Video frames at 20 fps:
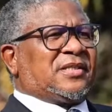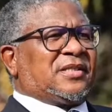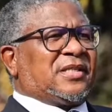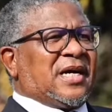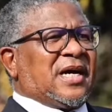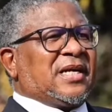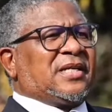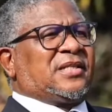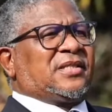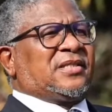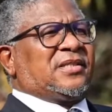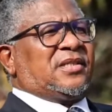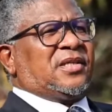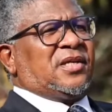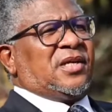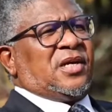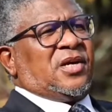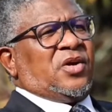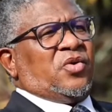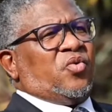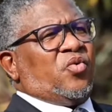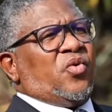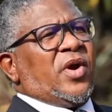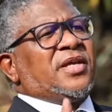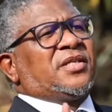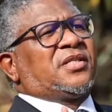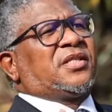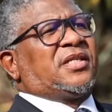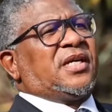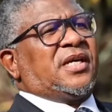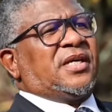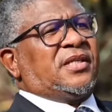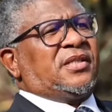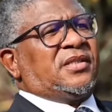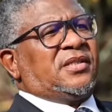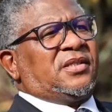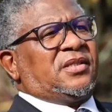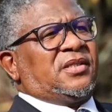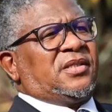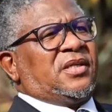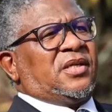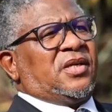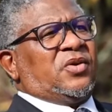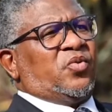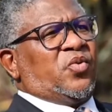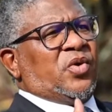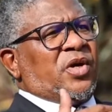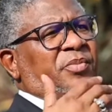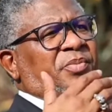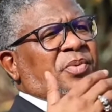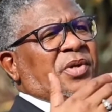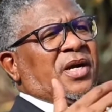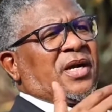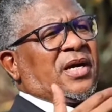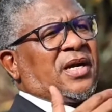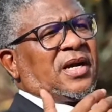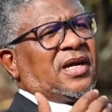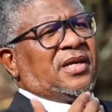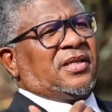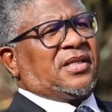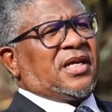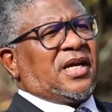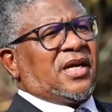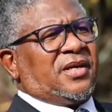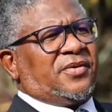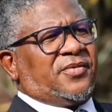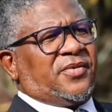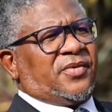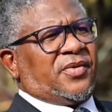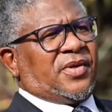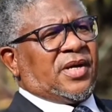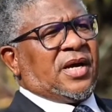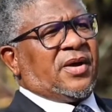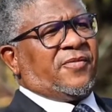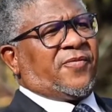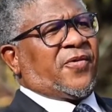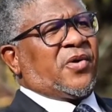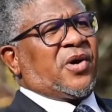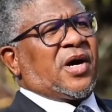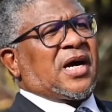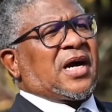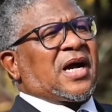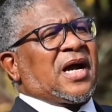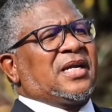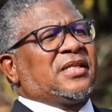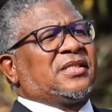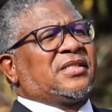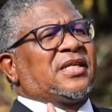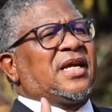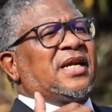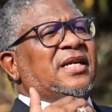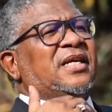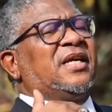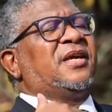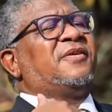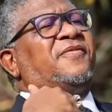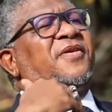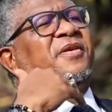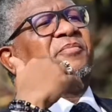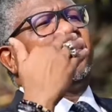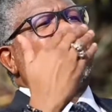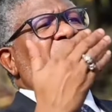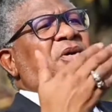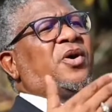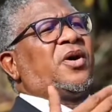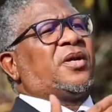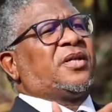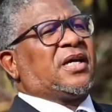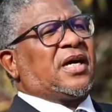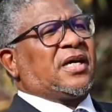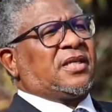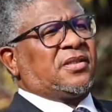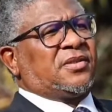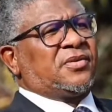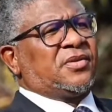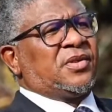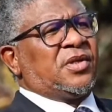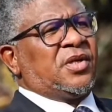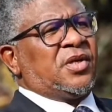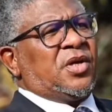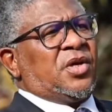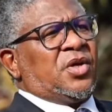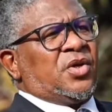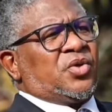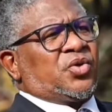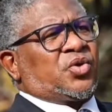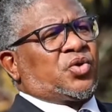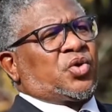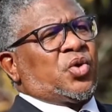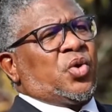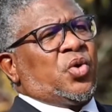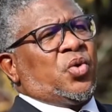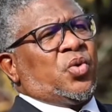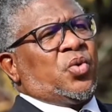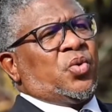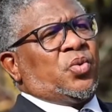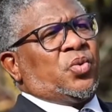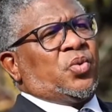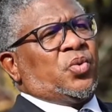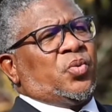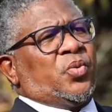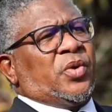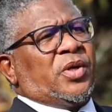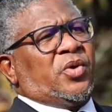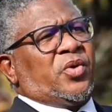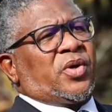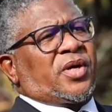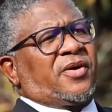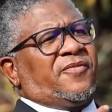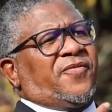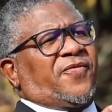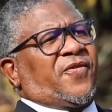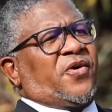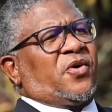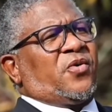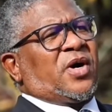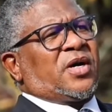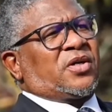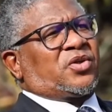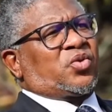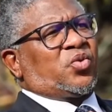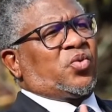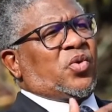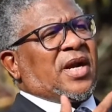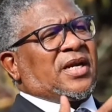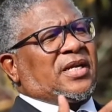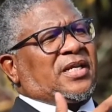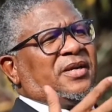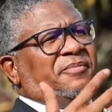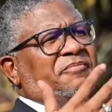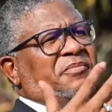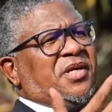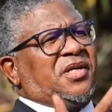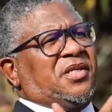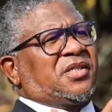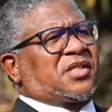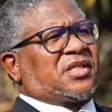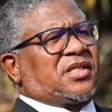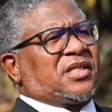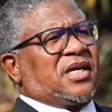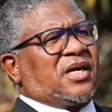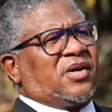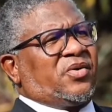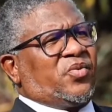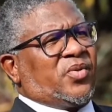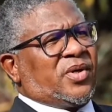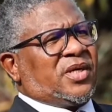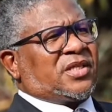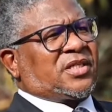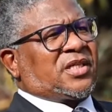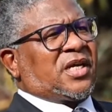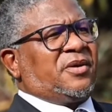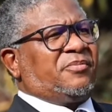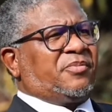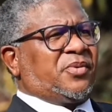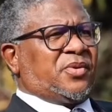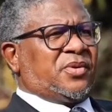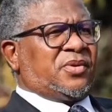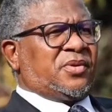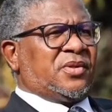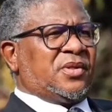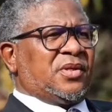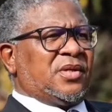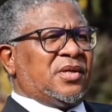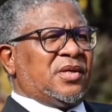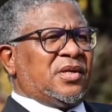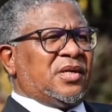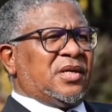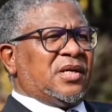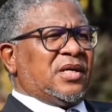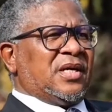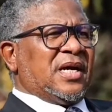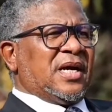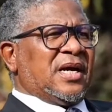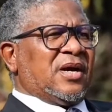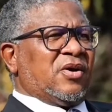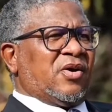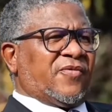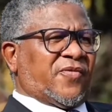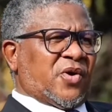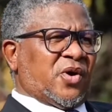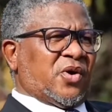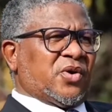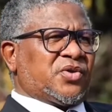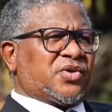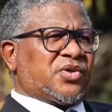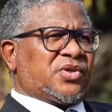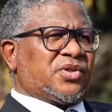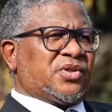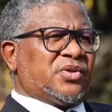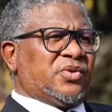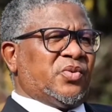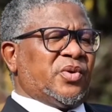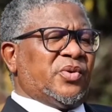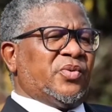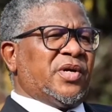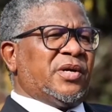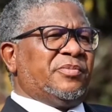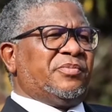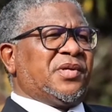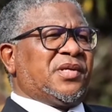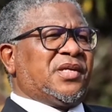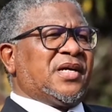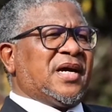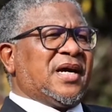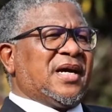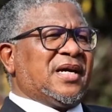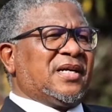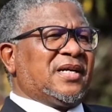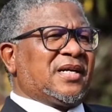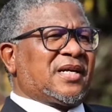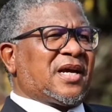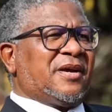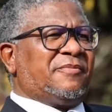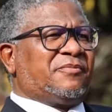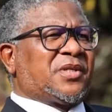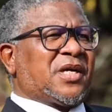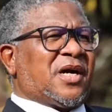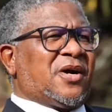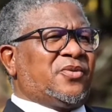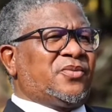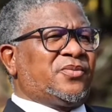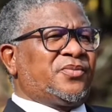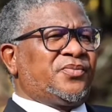that Wednesday will be a great day for our country and even beyond that. So we're looking forward to what the minister will table. Of course, we will be there in Cape Town